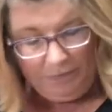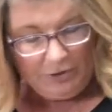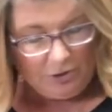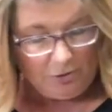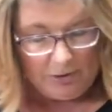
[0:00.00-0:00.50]

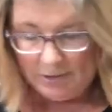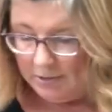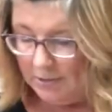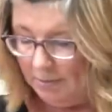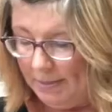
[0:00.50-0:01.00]
So this
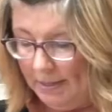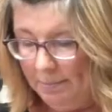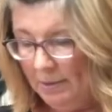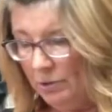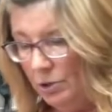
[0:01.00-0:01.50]
looks like
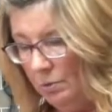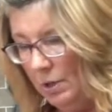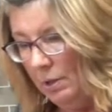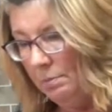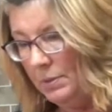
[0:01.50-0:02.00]
about 2
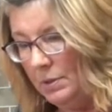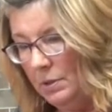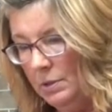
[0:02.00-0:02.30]
cups.